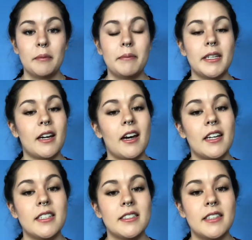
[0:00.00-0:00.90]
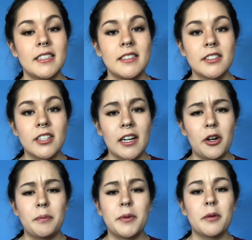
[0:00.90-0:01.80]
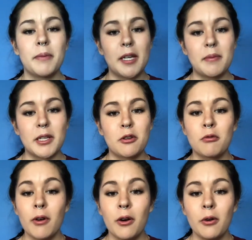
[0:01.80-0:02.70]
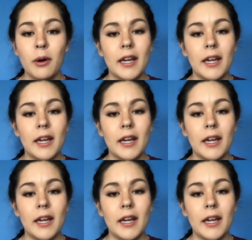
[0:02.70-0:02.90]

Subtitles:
because this is going to help your baby grow